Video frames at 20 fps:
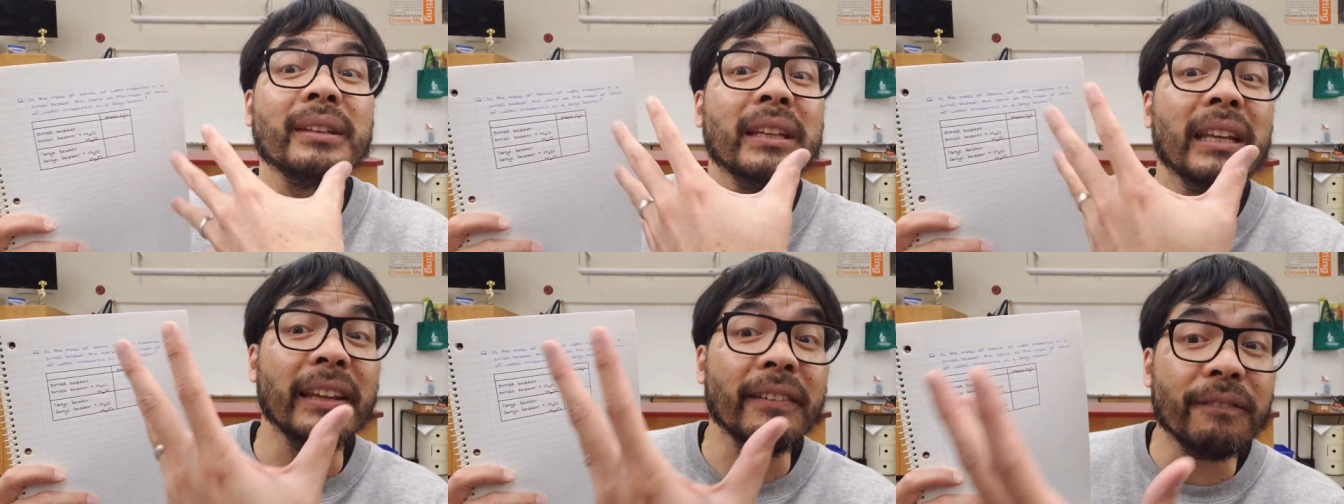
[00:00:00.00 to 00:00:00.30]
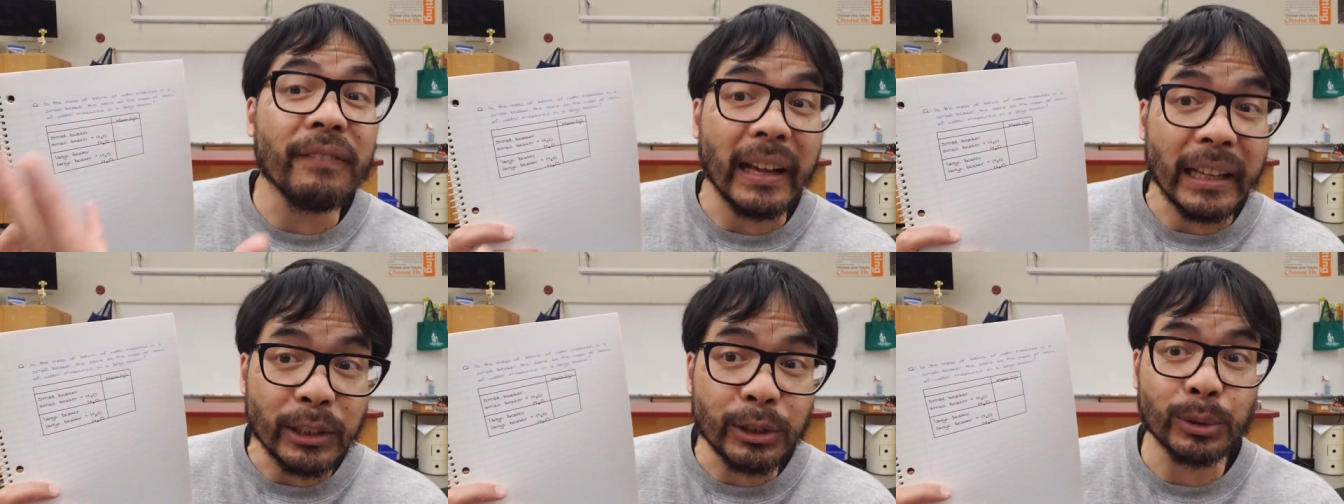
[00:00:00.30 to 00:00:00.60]

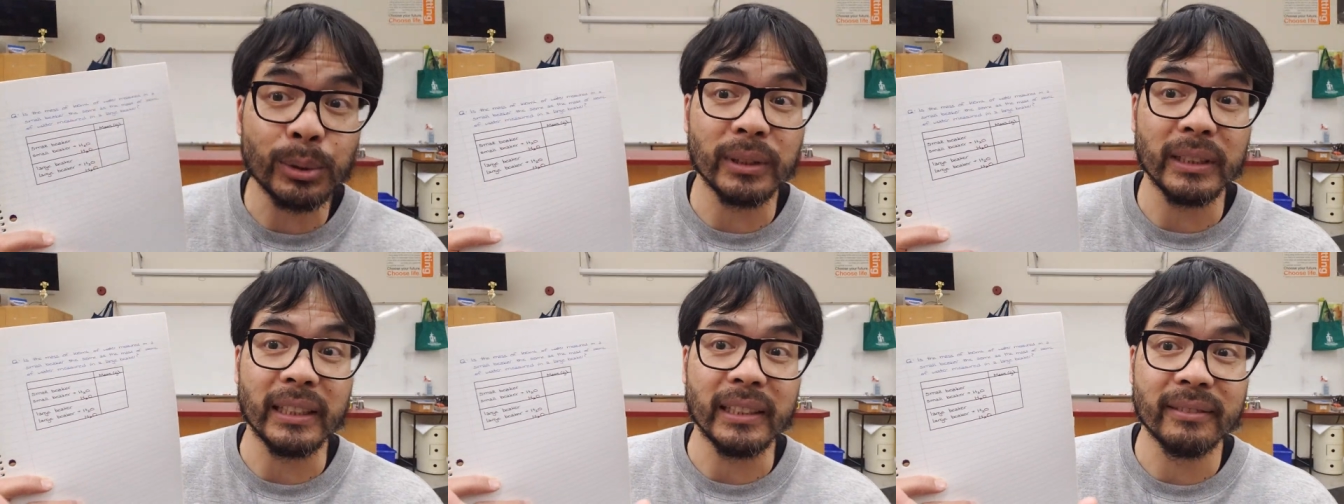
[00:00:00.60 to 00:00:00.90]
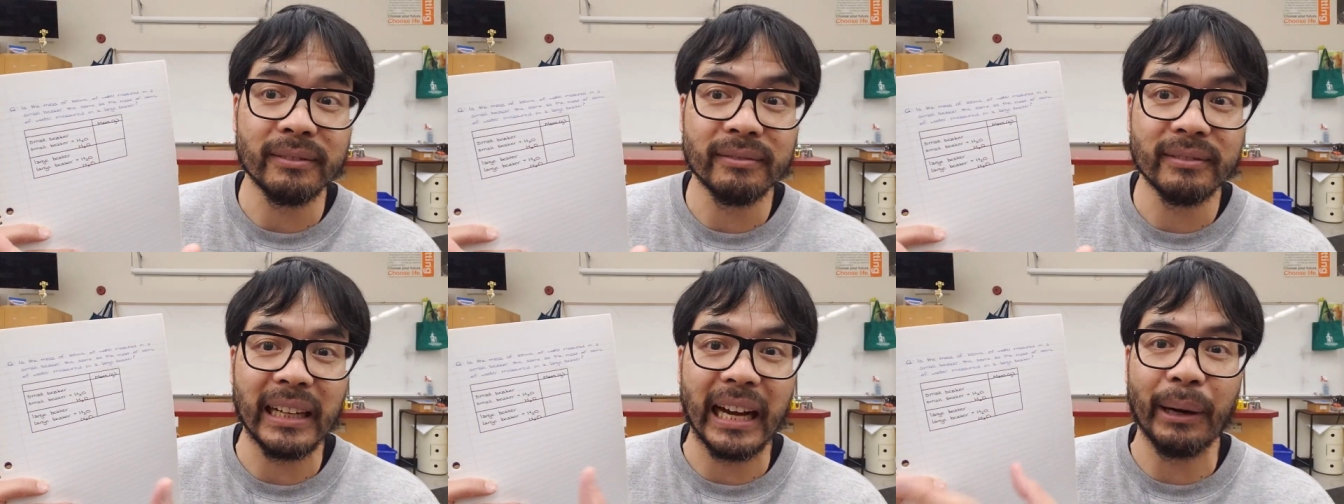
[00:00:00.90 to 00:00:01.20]

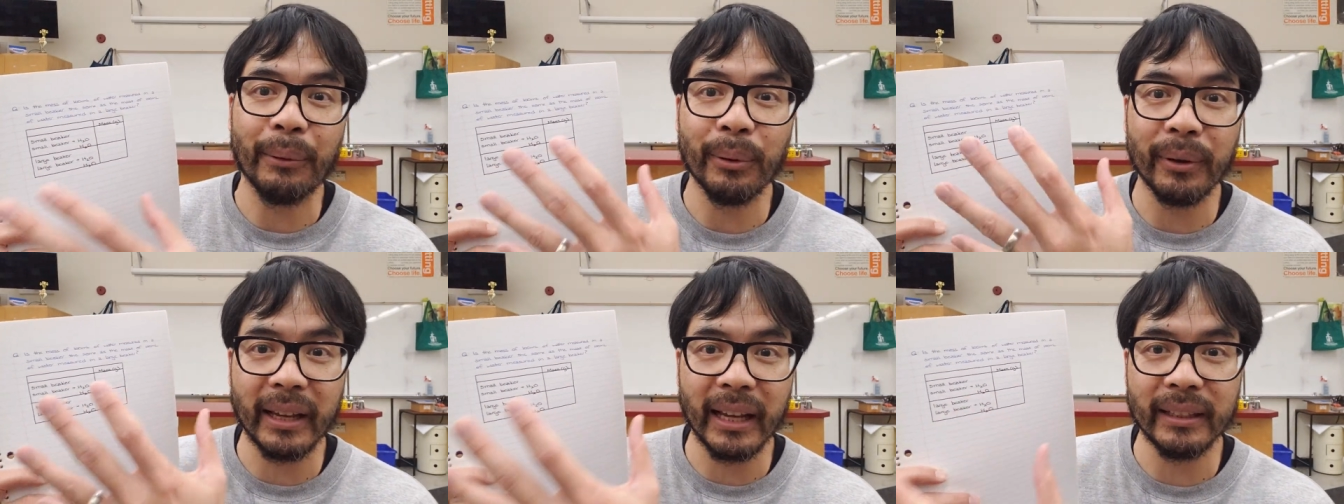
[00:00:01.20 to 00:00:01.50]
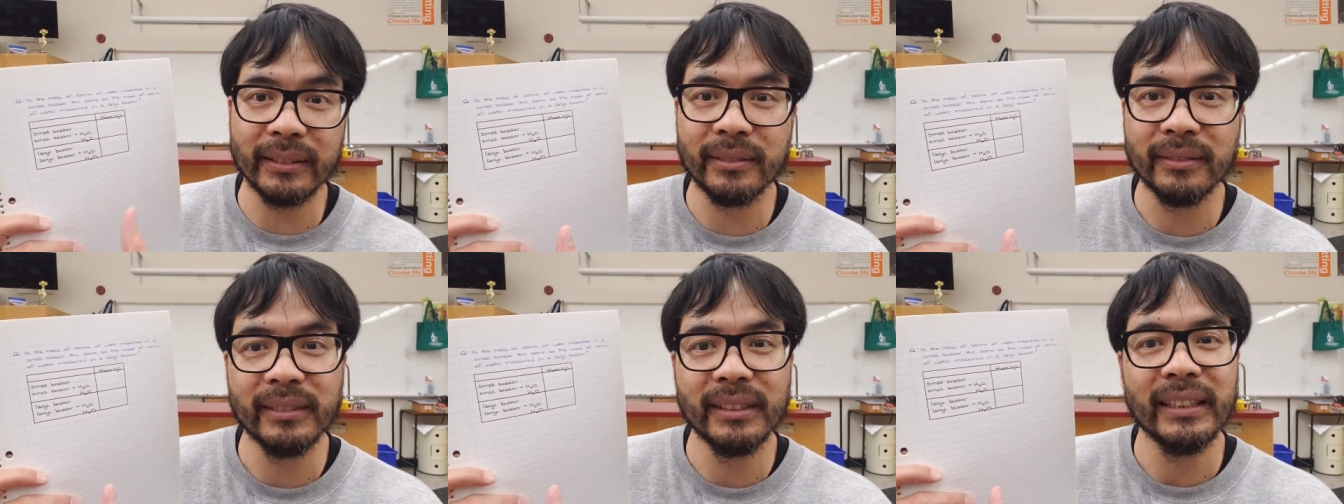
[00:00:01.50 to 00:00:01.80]
Eventually, I will
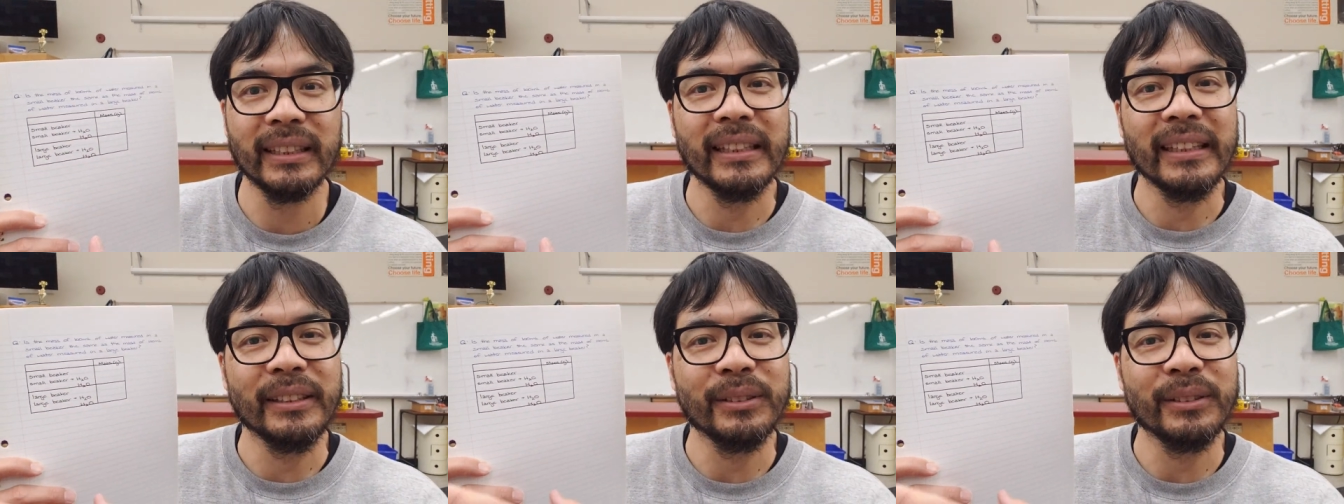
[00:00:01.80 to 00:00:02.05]
get